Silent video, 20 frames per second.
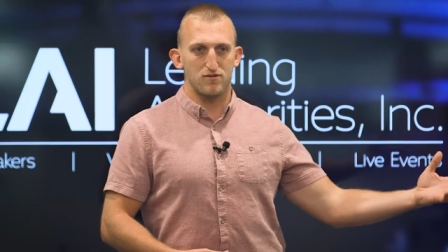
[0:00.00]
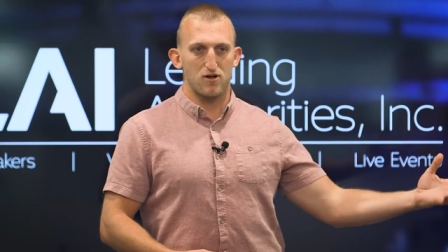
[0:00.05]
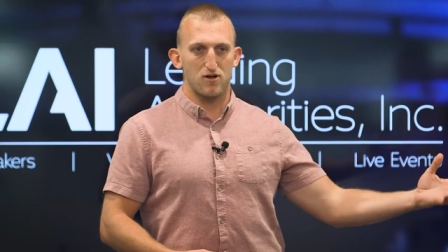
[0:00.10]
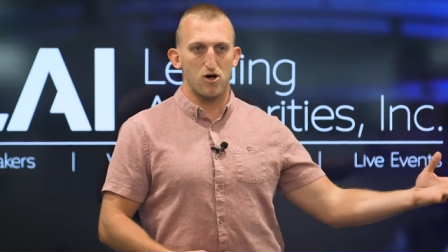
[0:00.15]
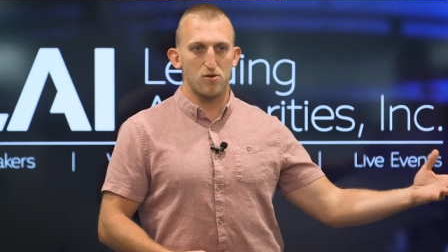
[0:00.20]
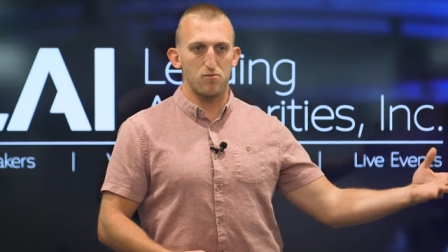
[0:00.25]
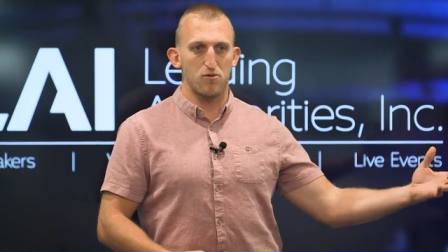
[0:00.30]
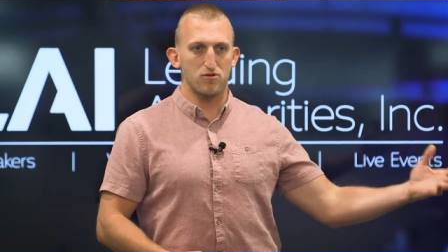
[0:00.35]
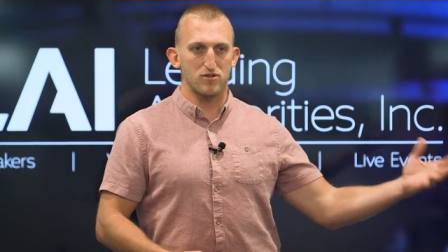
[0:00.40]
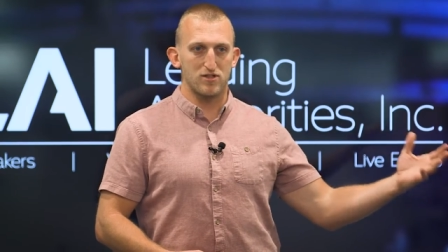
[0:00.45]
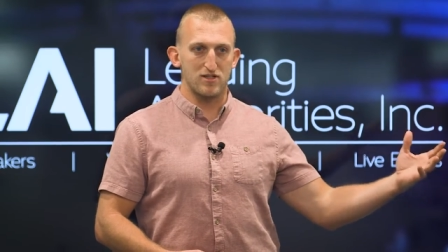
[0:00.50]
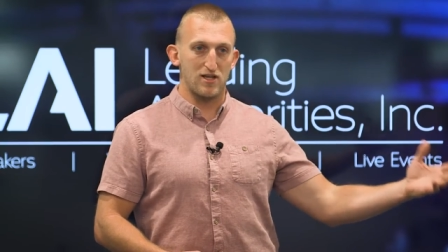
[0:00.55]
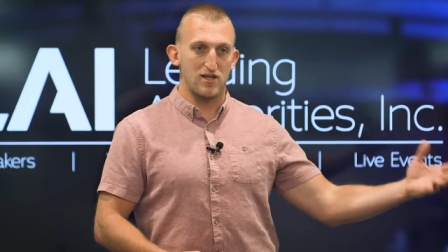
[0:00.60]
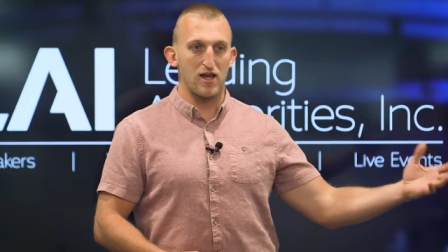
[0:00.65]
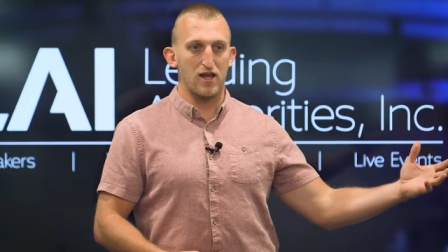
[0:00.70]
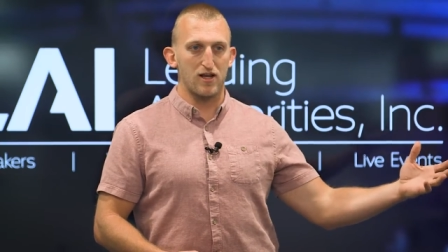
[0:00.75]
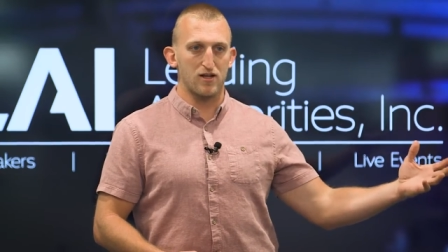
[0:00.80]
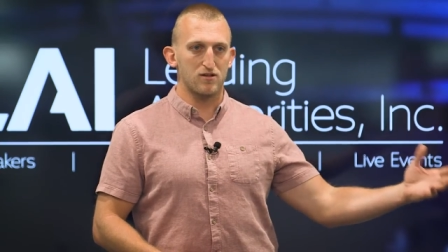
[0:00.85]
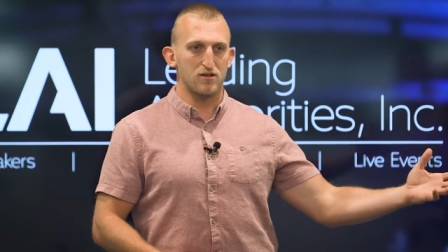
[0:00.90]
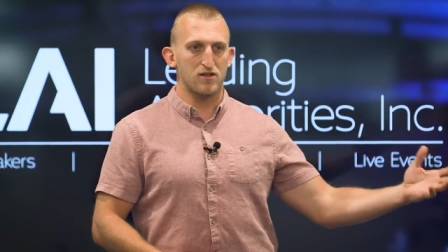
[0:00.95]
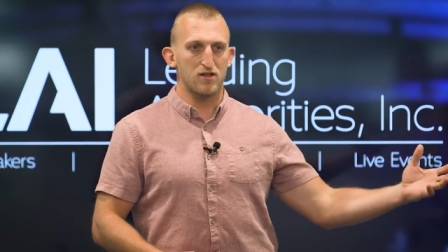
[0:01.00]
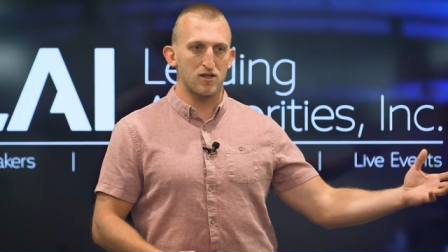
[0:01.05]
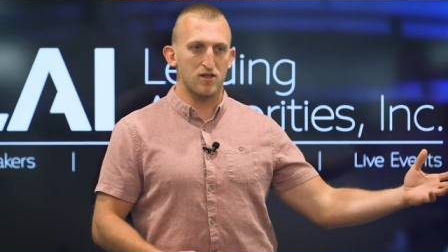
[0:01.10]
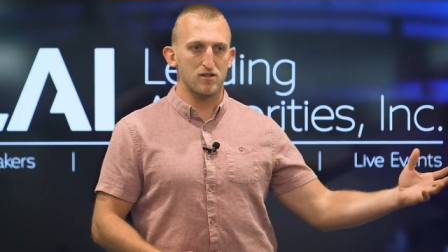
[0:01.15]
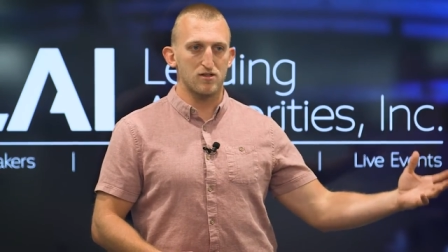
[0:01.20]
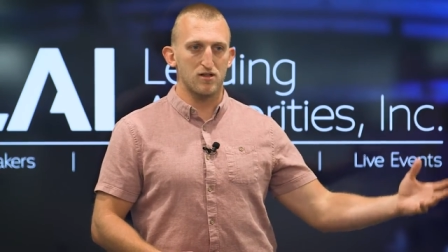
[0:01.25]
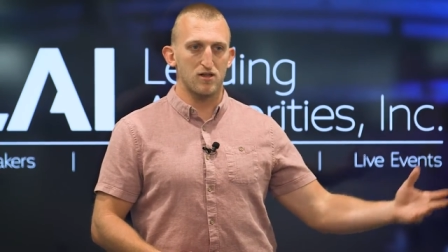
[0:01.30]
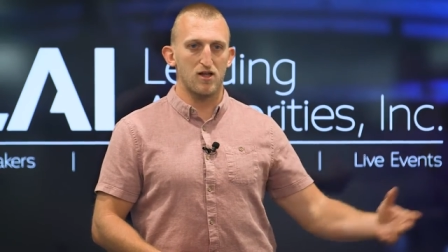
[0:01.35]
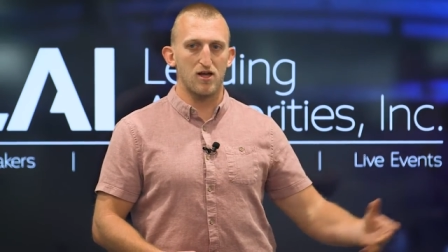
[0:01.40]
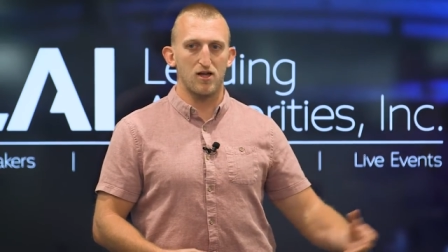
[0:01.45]
almost dead, clinging
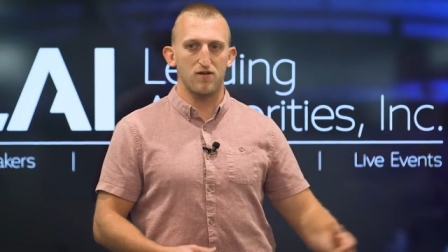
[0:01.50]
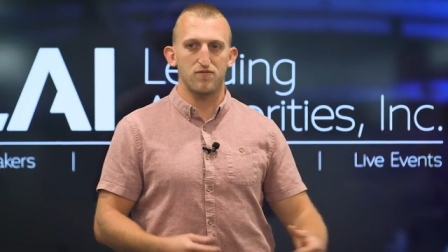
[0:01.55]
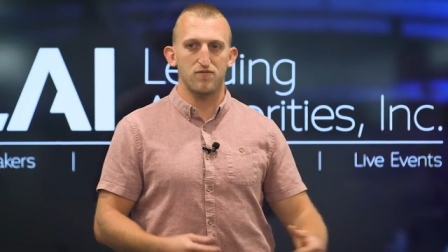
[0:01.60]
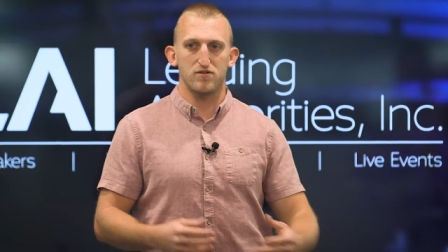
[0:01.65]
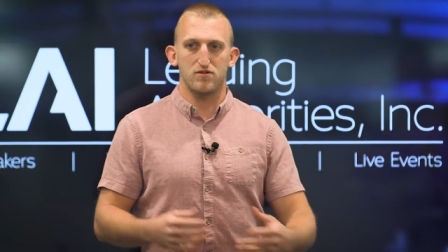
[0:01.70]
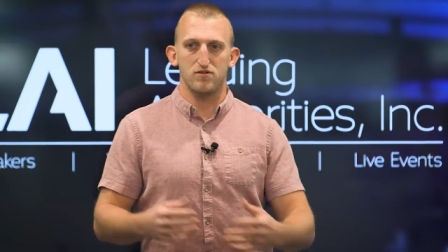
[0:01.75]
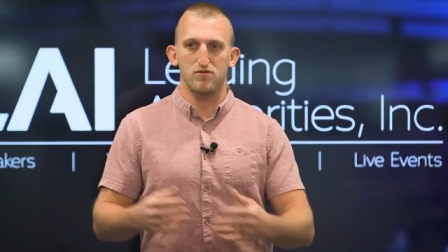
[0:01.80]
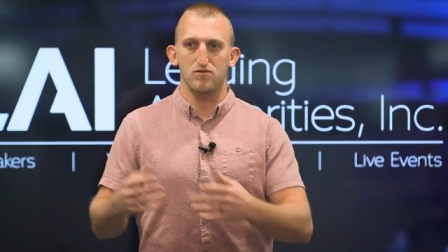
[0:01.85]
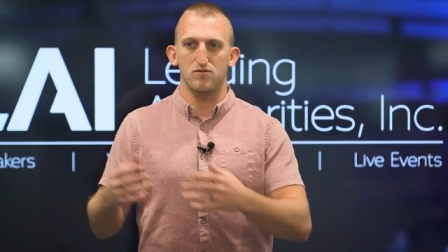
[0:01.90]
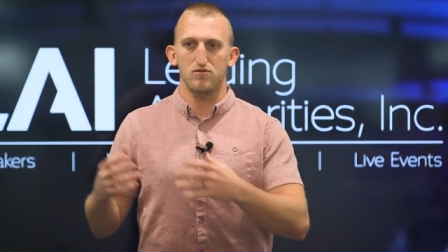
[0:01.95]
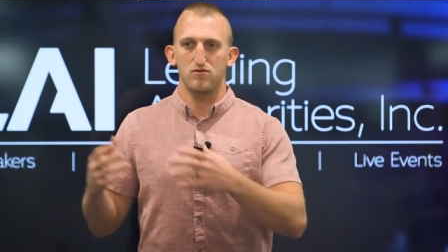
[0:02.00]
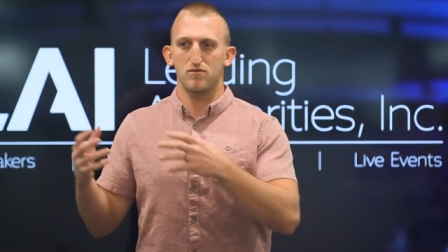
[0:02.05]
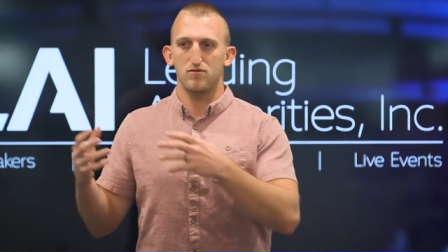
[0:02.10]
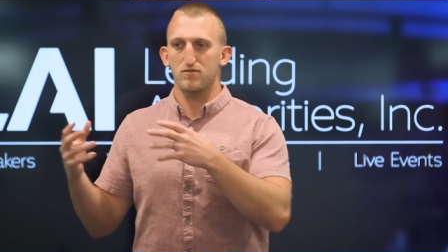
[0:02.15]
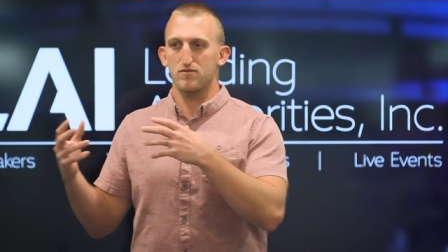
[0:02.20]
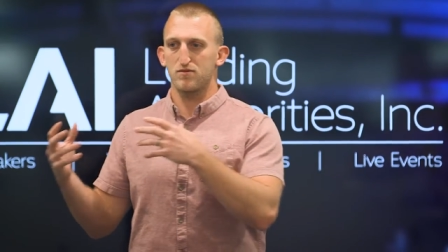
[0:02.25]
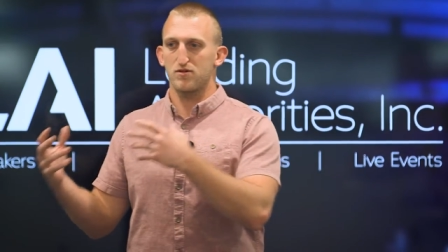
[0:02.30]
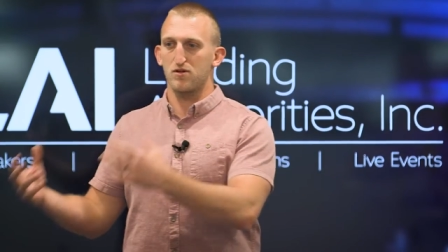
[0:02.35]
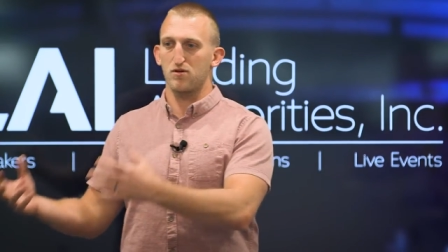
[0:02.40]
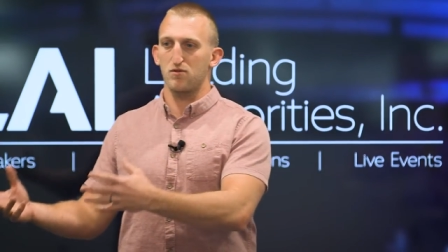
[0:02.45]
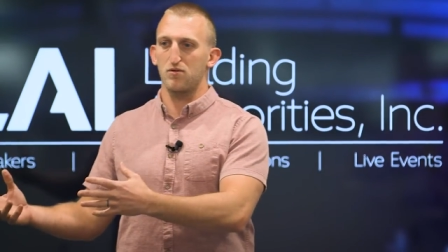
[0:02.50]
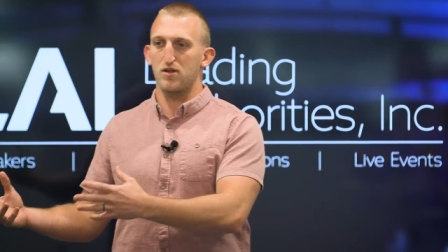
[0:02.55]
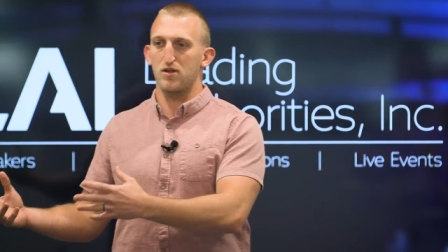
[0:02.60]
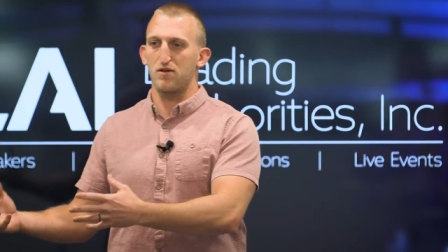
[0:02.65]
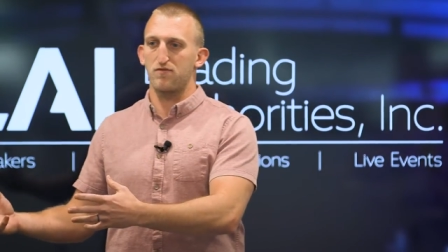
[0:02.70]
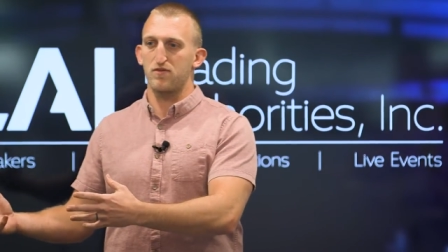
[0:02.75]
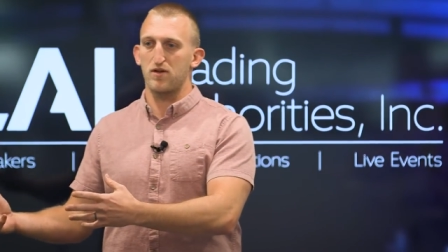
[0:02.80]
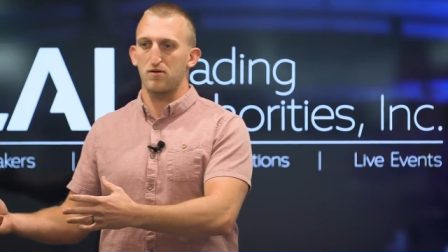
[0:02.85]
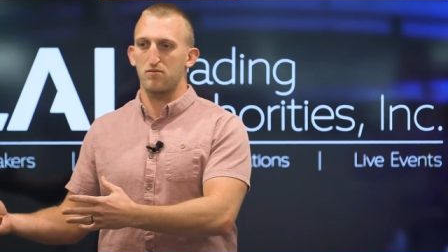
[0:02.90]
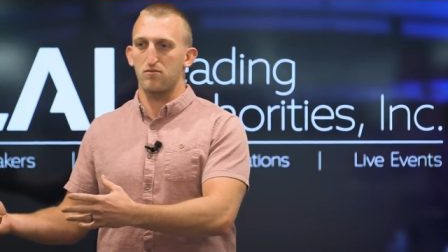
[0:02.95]
to life to, you know,
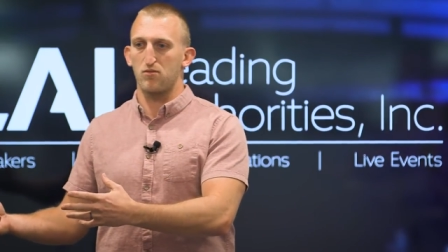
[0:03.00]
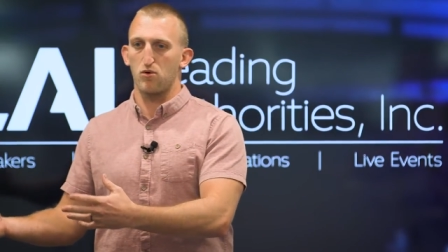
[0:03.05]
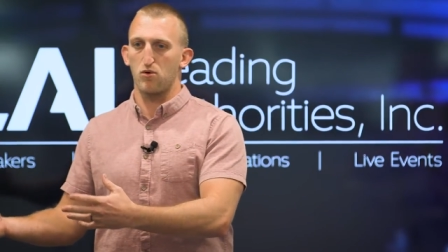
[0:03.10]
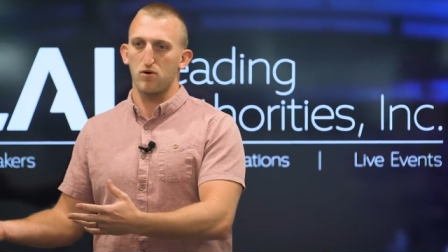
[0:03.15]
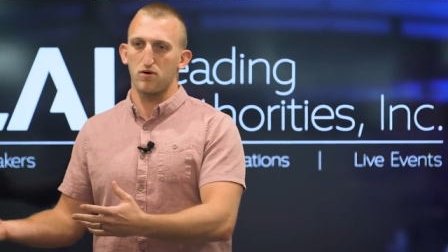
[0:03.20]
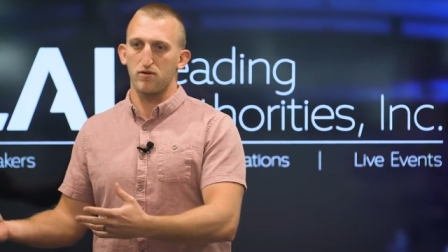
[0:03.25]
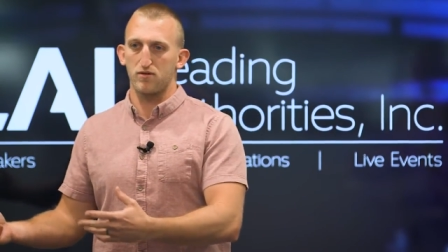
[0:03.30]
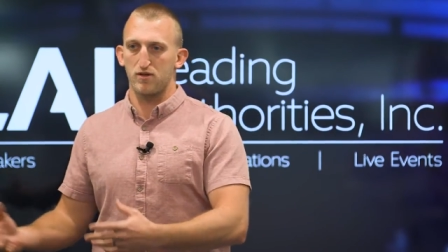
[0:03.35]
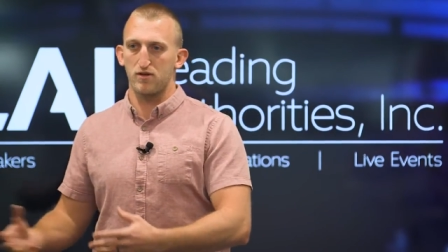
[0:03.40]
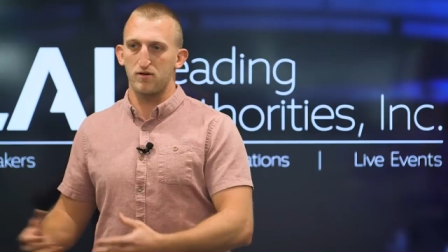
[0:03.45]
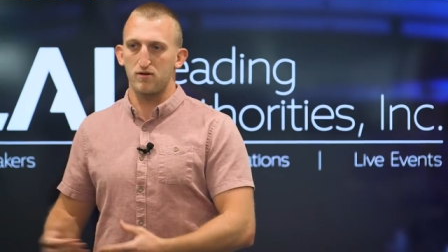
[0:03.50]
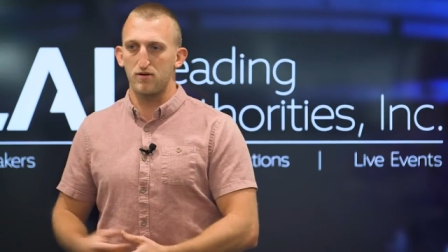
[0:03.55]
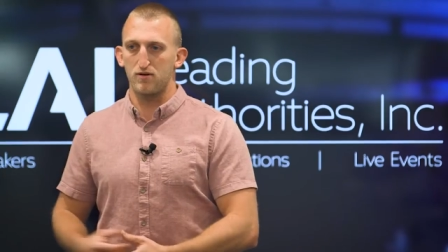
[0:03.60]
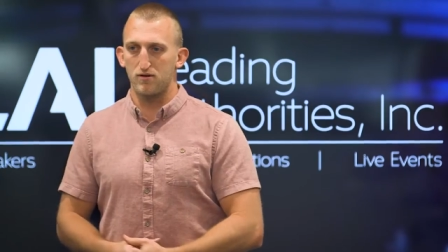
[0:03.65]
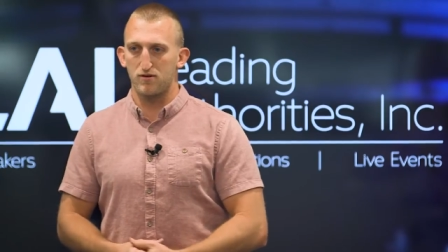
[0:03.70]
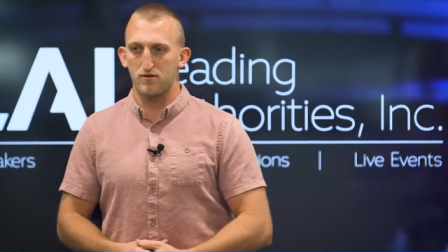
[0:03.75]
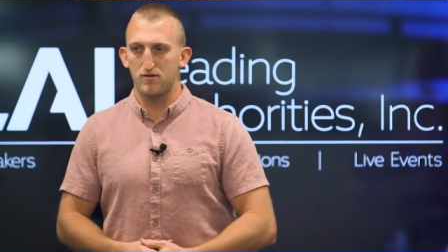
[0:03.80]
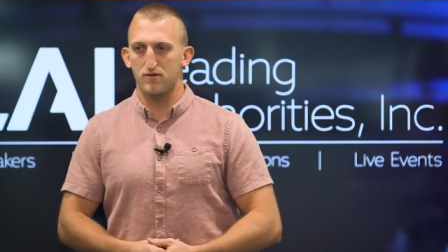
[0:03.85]
living more than,